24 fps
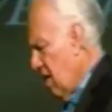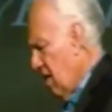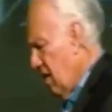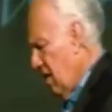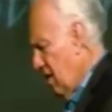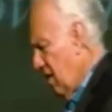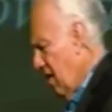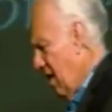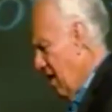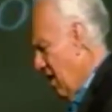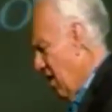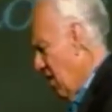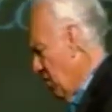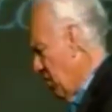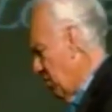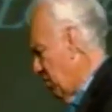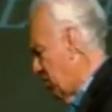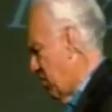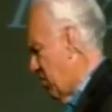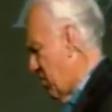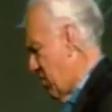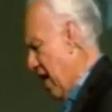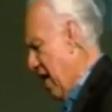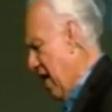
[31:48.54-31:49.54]
You know,
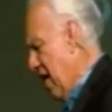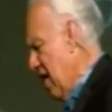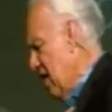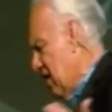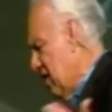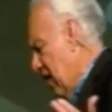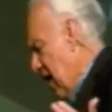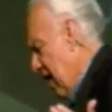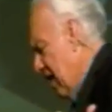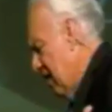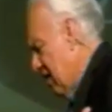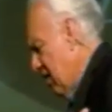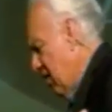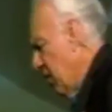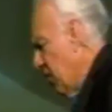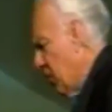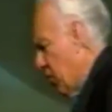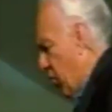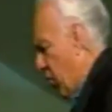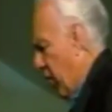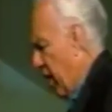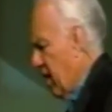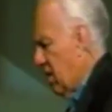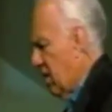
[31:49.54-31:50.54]
things that you've
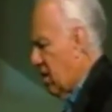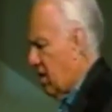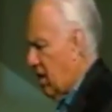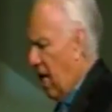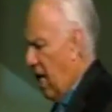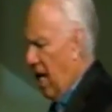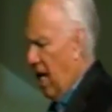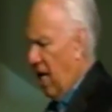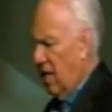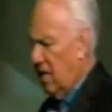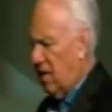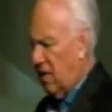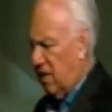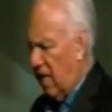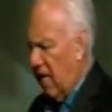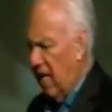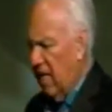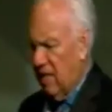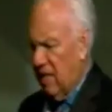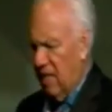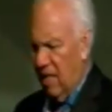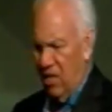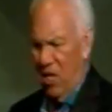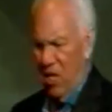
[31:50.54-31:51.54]
criticized, things
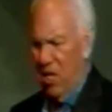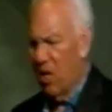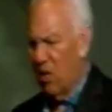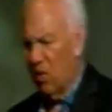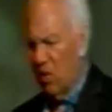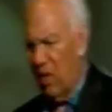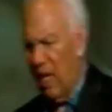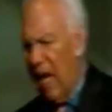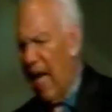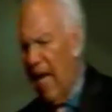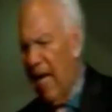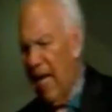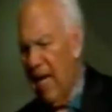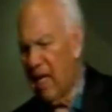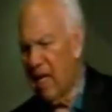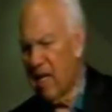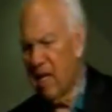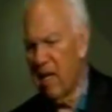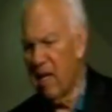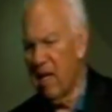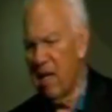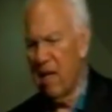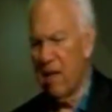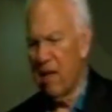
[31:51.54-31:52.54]
that you don't like,
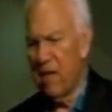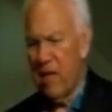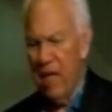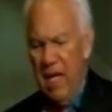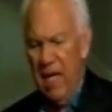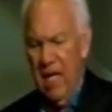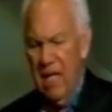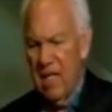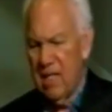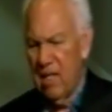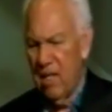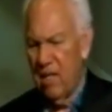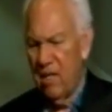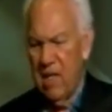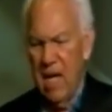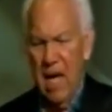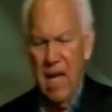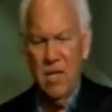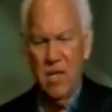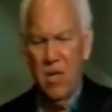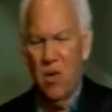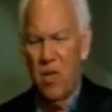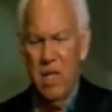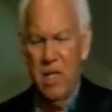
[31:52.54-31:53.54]
things that are not
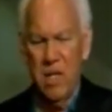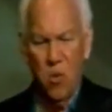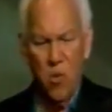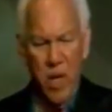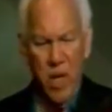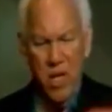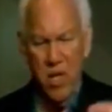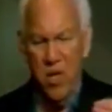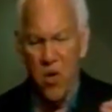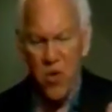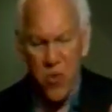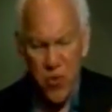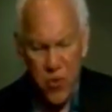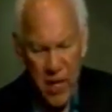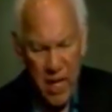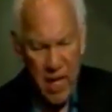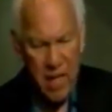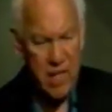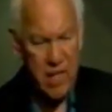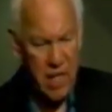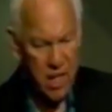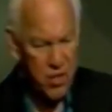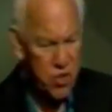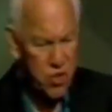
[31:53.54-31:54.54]
going the way you think
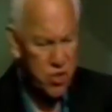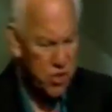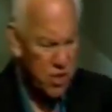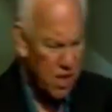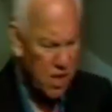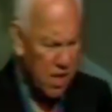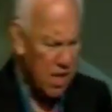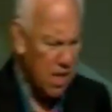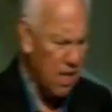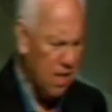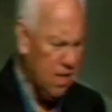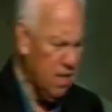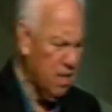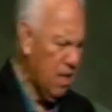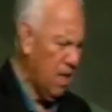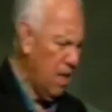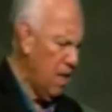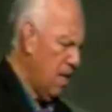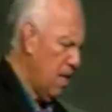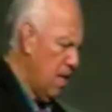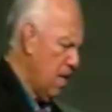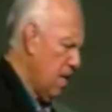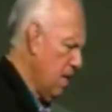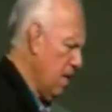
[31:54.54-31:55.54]
they should.
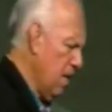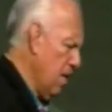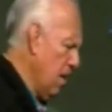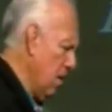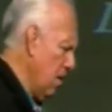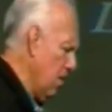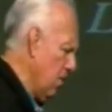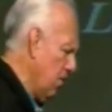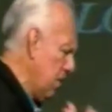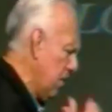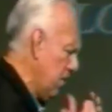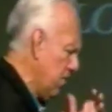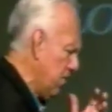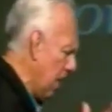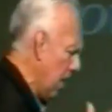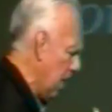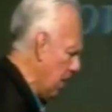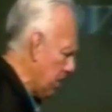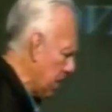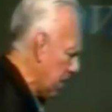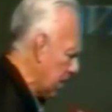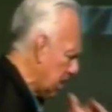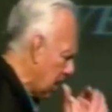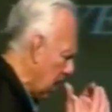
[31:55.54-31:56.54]
You know, you've developed
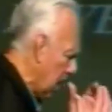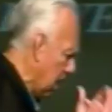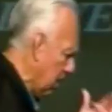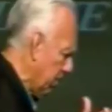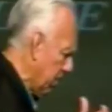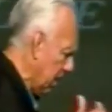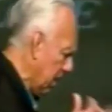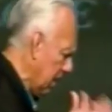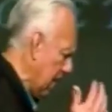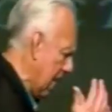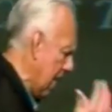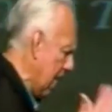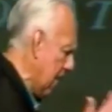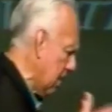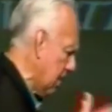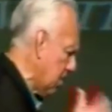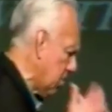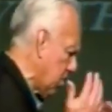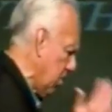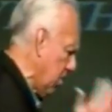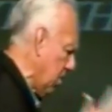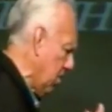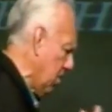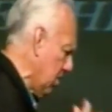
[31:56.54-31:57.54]
this kind of an
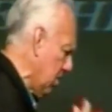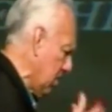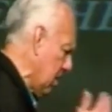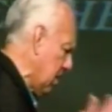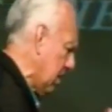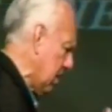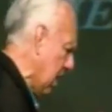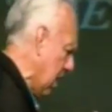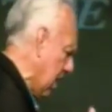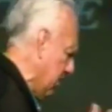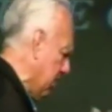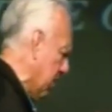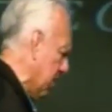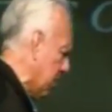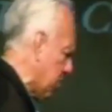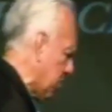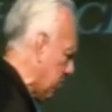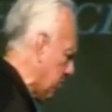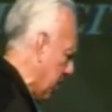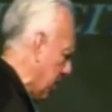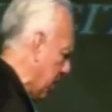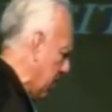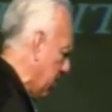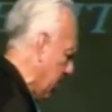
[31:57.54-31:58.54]
attitude, this kind of a
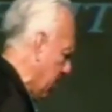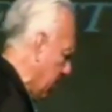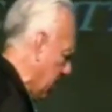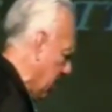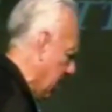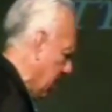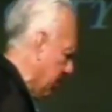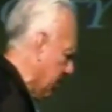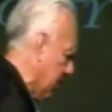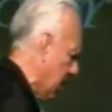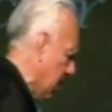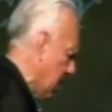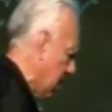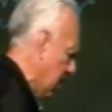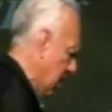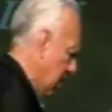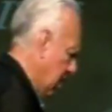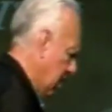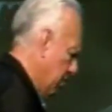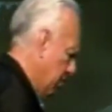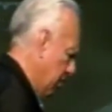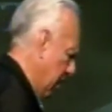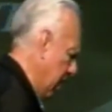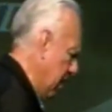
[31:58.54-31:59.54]
spirit of
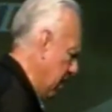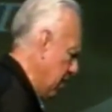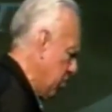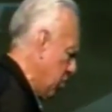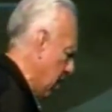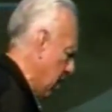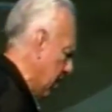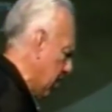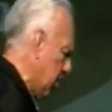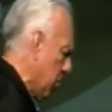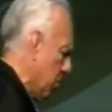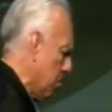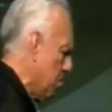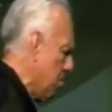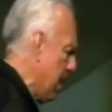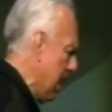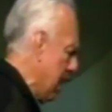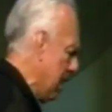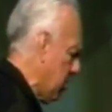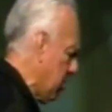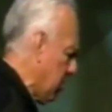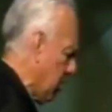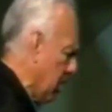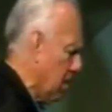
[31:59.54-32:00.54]
being
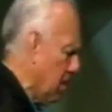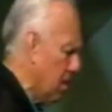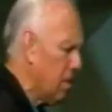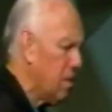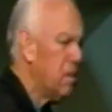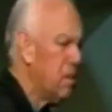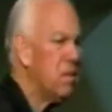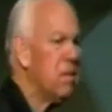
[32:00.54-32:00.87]
judgmental.